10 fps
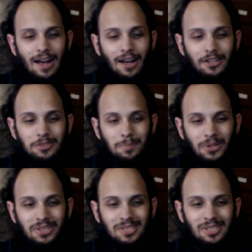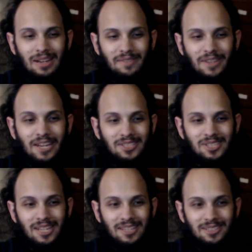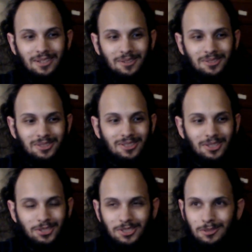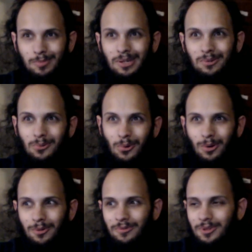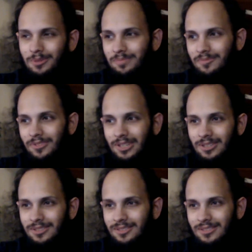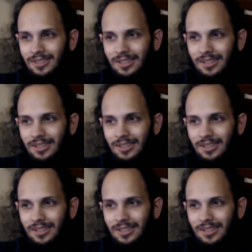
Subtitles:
To put this in Afghanistan, country that's been in war for fucking